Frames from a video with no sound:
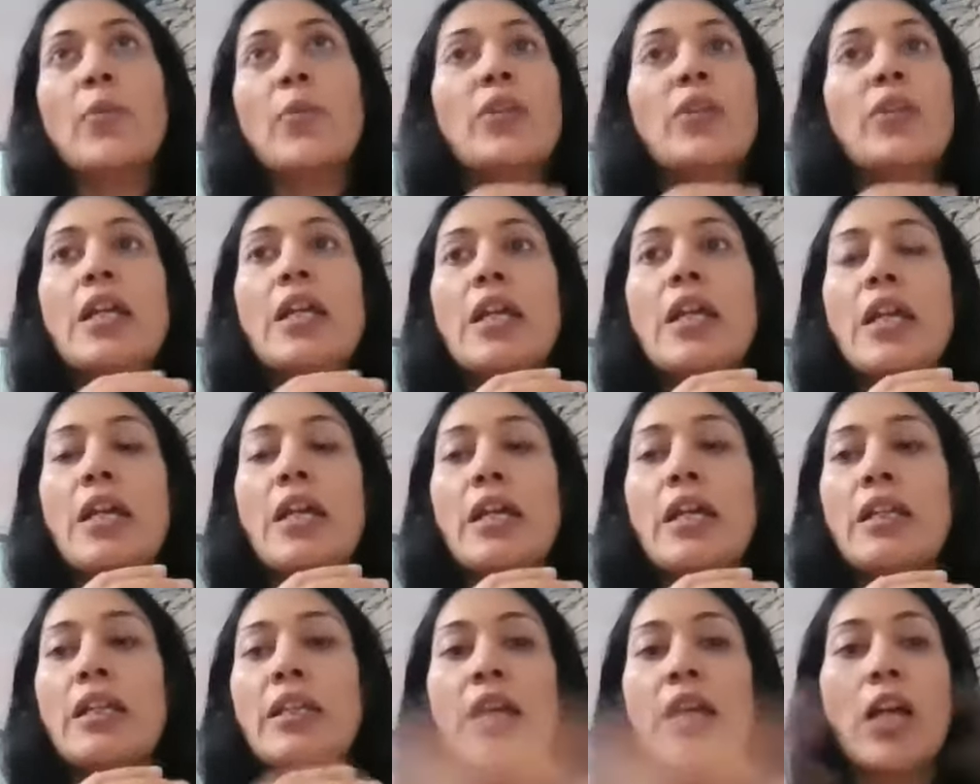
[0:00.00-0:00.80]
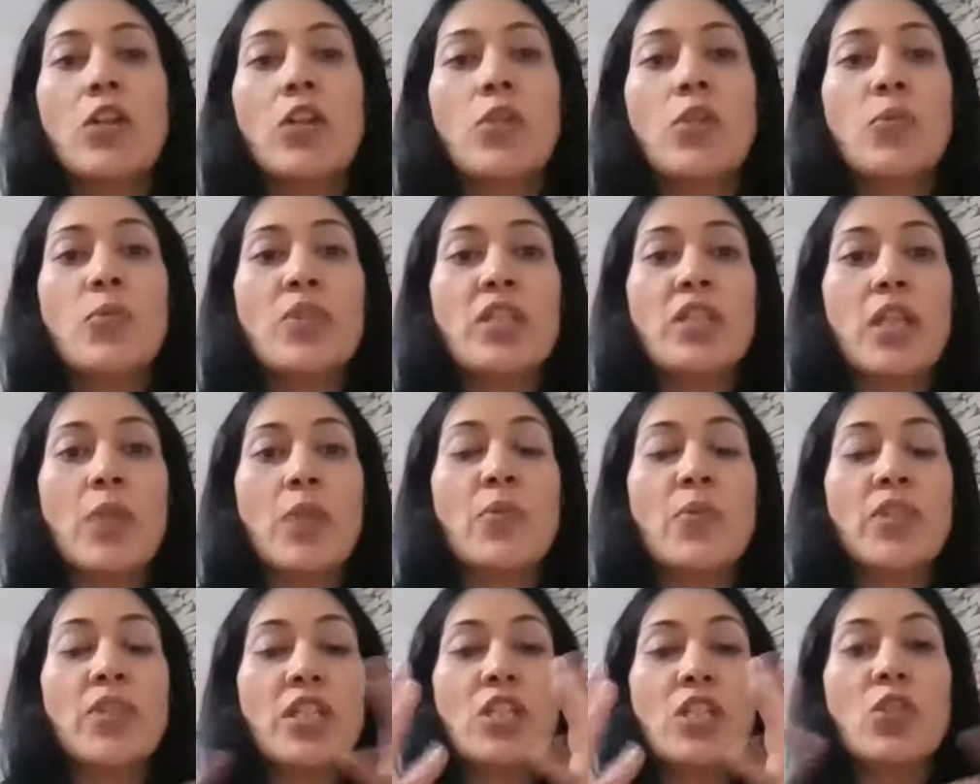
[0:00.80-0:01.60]
I mean, the acronym
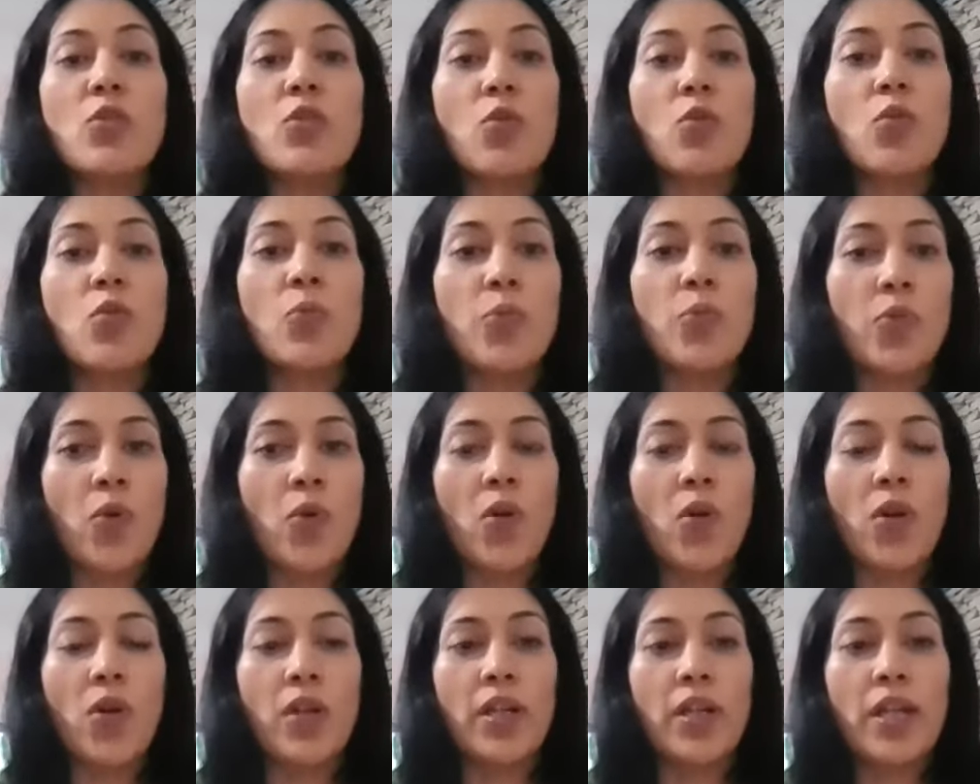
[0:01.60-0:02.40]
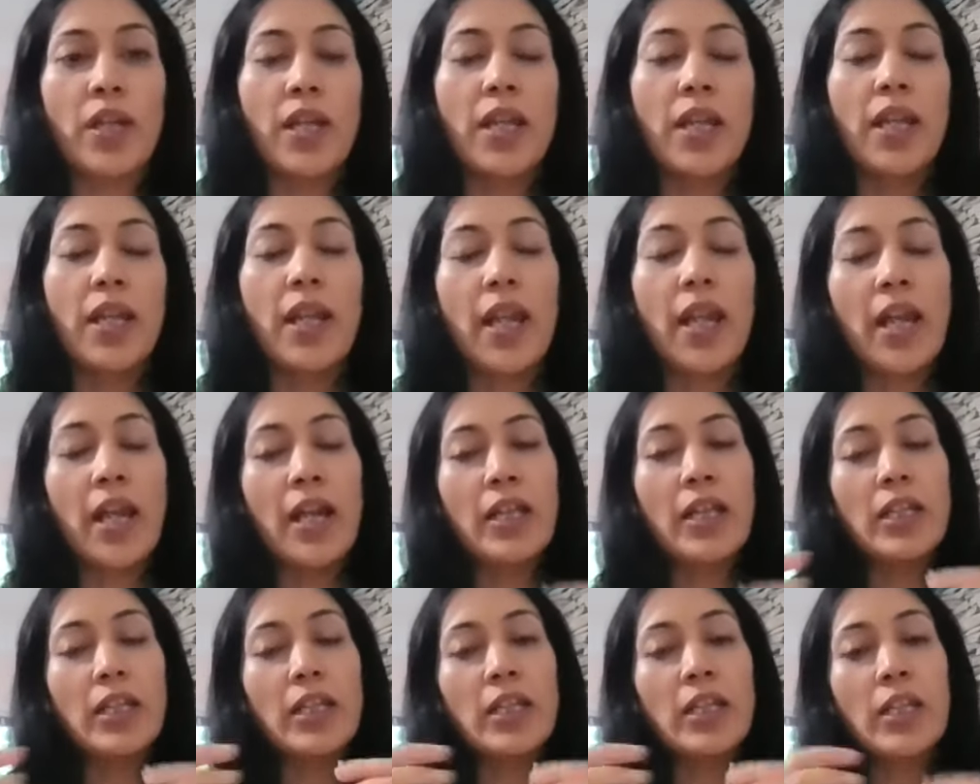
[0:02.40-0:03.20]
STEM, it's so broad,
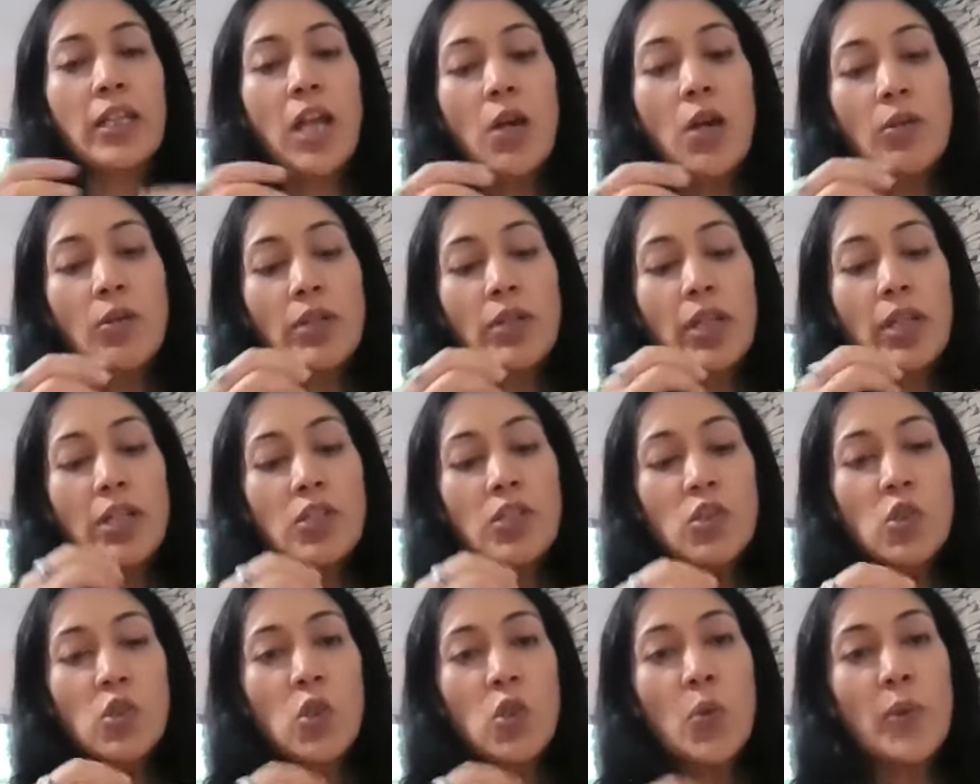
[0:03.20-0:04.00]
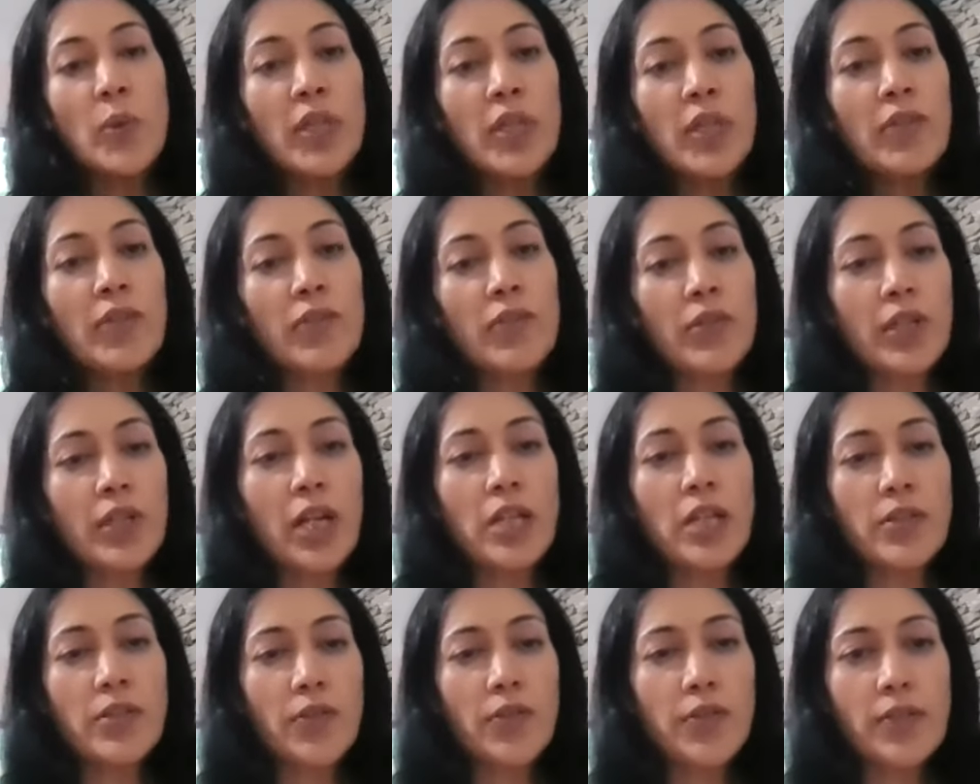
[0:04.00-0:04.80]
and now there are so many different
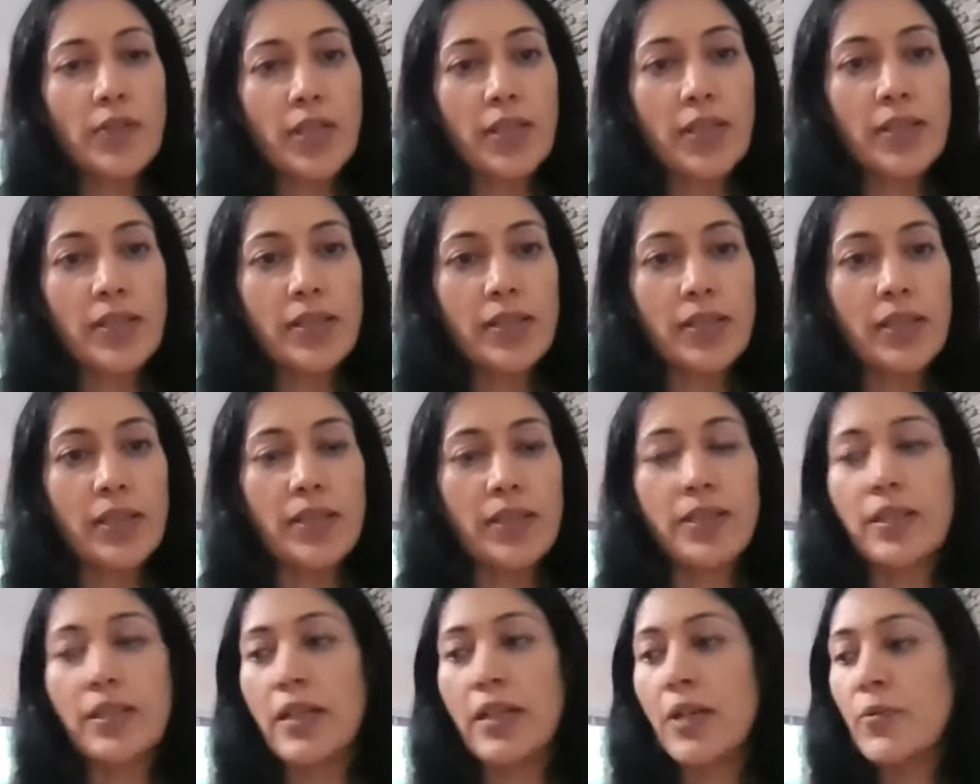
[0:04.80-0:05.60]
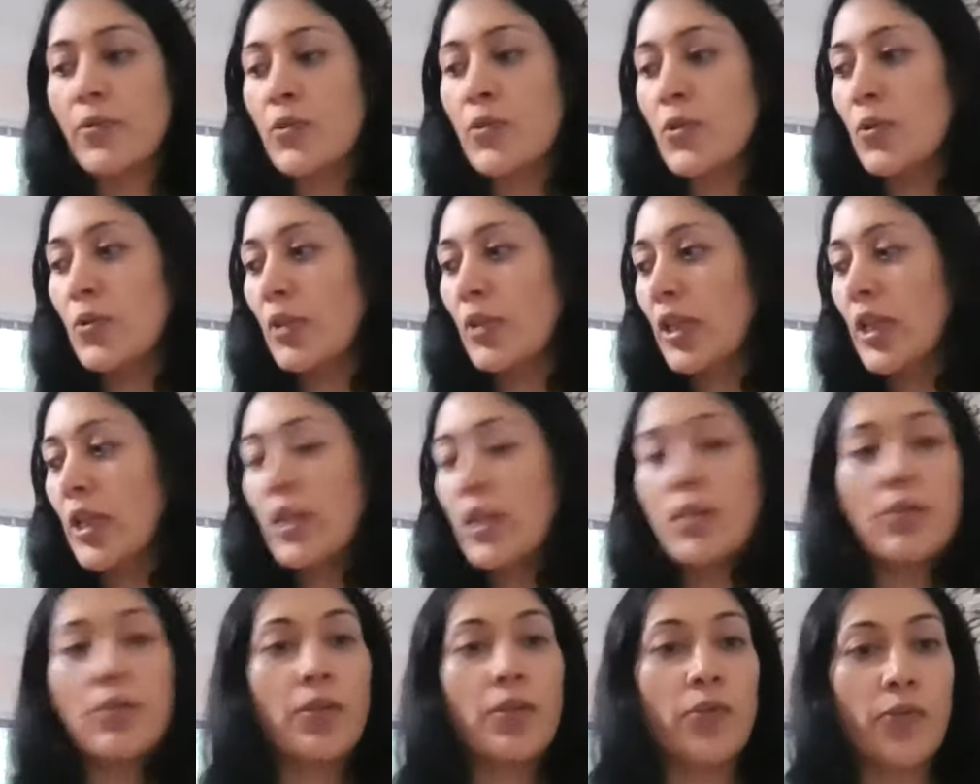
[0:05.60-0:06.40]
kinds of skill sets. And I was looking
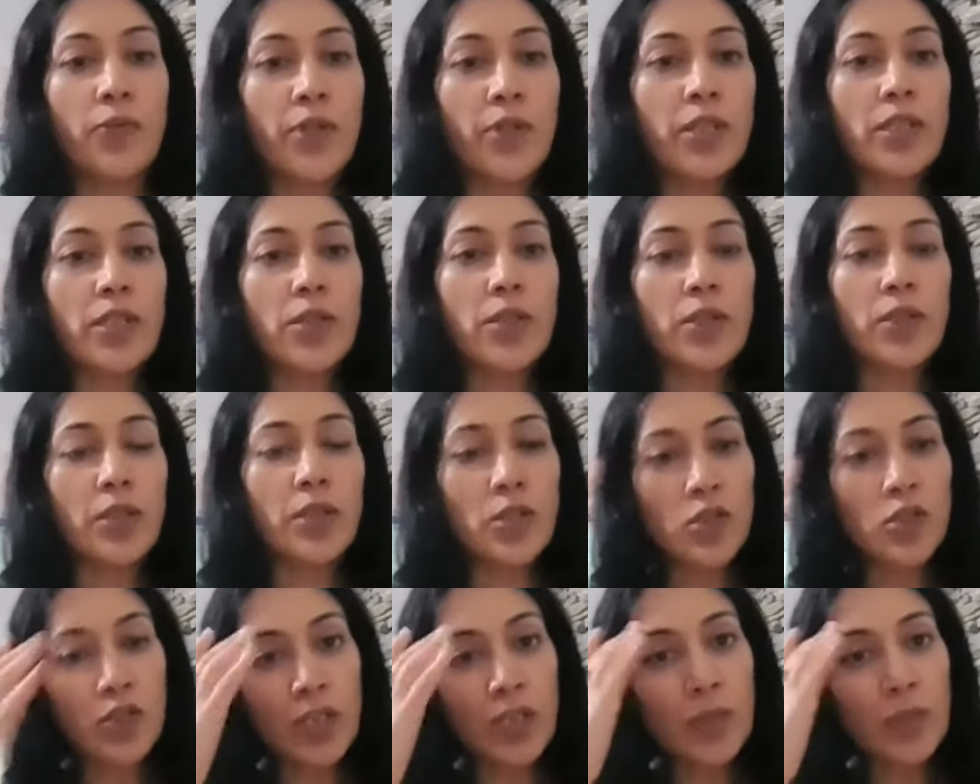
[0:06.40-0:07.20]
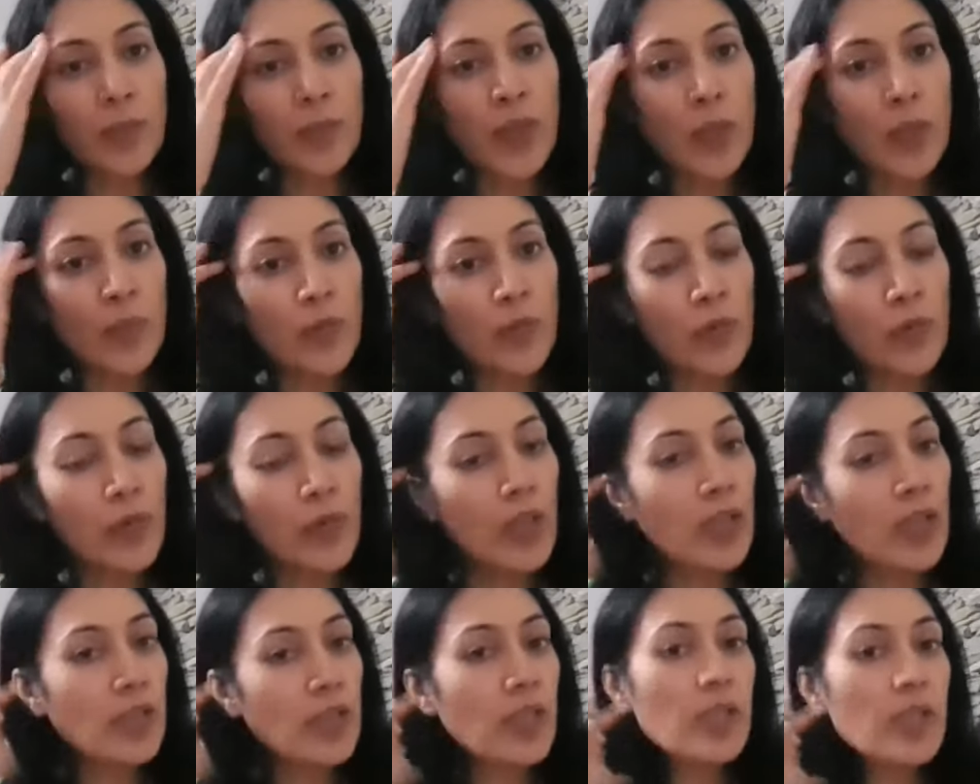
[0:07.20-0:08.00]
into a research done by
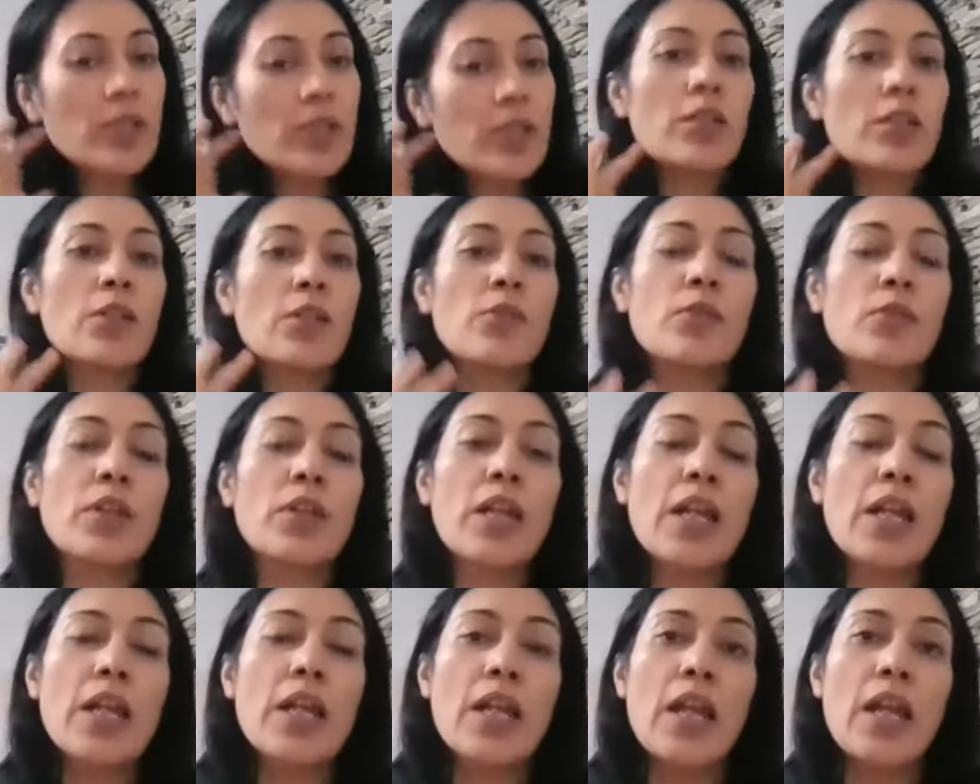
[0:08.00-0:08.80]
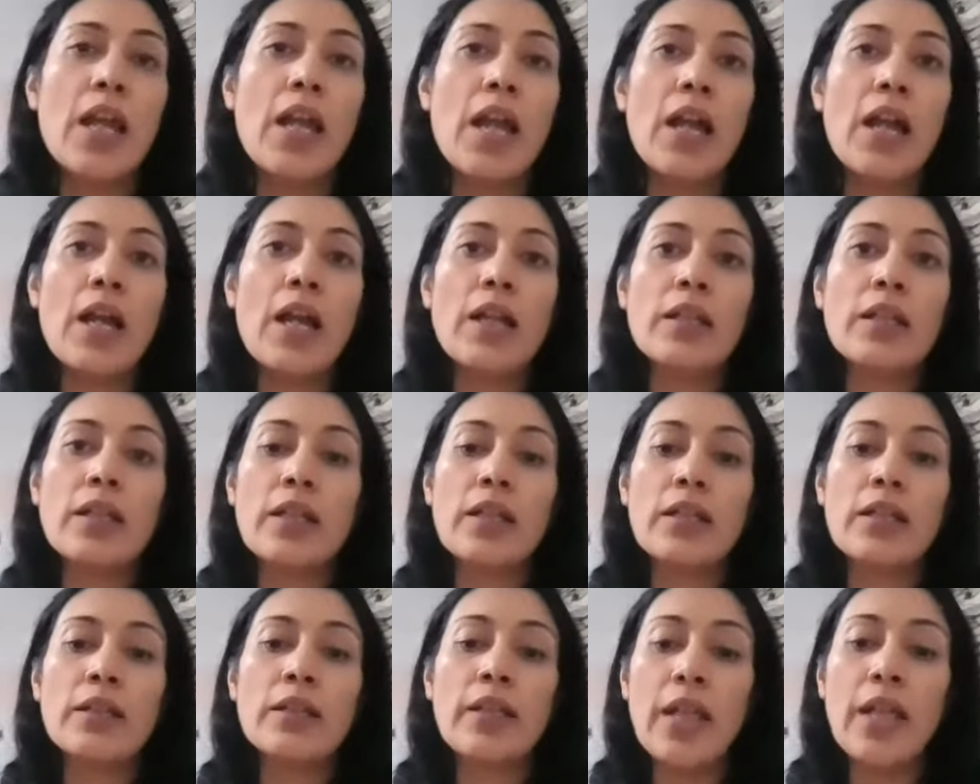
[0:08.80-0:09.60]
Brookings Institute, and
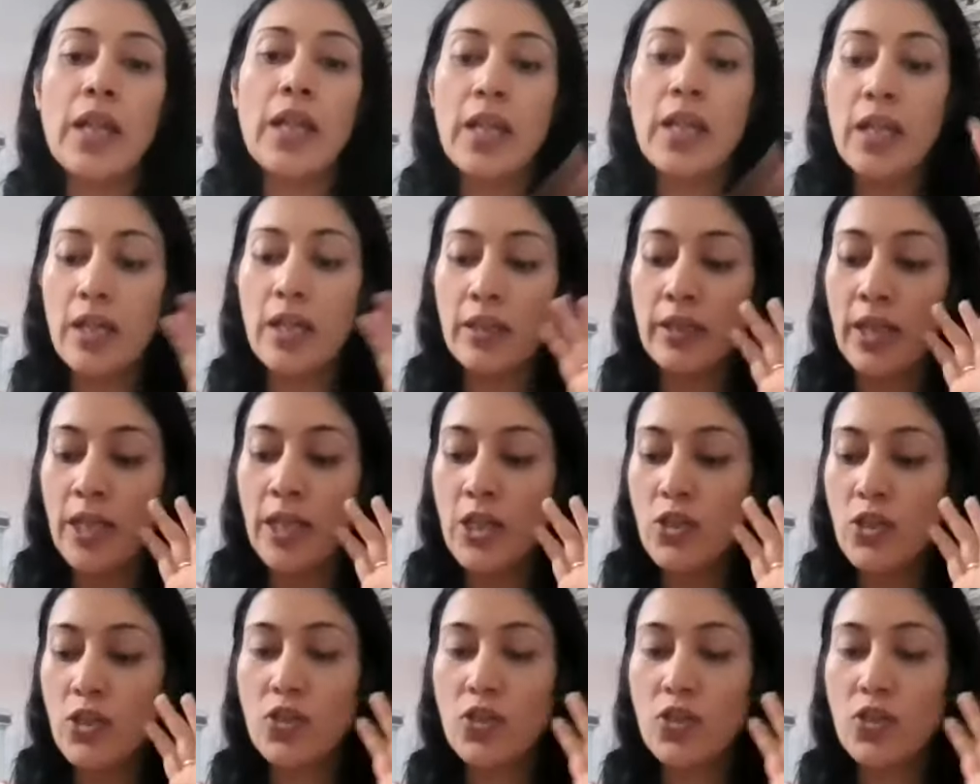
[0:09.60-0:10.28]
they